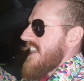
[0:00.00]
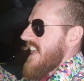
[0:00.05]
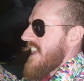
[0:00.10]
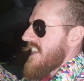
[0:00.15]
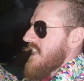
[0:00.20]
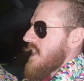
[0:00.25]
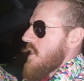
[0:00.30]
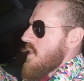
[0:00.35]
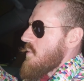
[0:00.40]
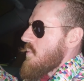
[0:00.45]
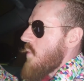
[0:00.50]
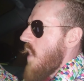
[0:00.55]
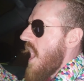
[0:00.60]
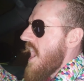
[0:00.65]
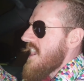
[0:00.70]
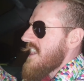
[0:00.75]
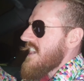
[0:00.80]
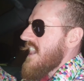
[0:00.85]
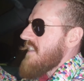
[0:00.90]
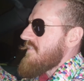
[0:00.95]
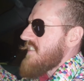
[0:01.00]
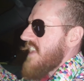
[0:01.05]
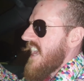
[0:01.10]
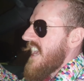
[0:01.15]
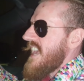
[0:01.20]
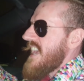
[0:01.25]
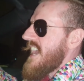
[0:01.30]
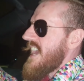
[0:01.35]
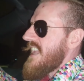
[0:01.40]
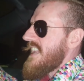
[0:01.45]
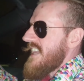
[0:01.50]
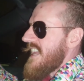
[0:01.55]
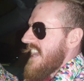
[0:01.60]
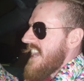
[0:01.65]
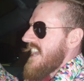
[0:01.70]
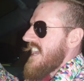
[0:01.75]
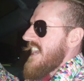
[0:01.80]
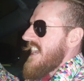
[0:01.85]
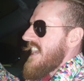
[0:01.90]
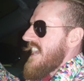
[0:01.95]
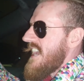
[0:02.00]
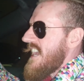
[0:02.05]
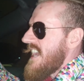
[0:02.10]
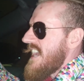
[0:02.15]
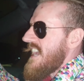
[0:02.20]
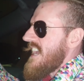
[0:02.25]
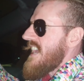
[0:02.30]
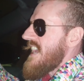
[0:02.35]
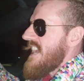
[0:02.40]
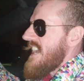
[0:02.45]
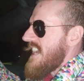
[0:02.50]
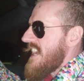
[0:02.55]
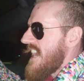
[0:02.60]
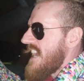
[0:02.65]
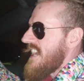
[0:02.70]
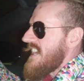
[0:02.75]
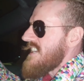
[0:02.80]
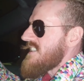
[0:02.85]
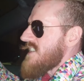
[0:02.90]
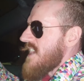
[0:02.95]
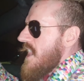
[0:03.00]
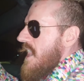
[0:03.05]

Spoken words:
little world of the elite?